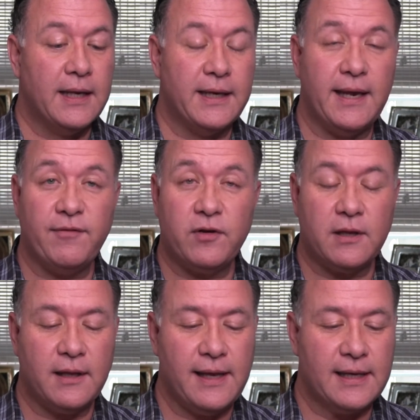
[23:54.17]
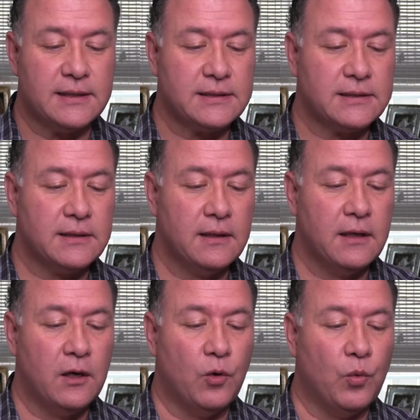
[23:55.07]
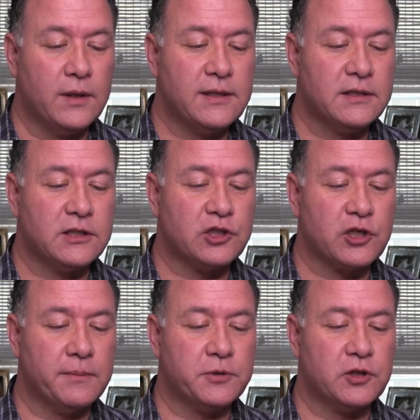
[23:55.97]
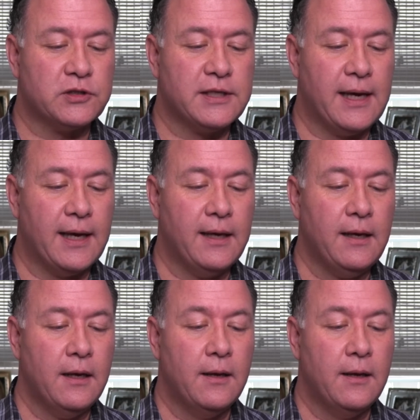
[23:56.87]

Nevertheless, what does the Scripture say?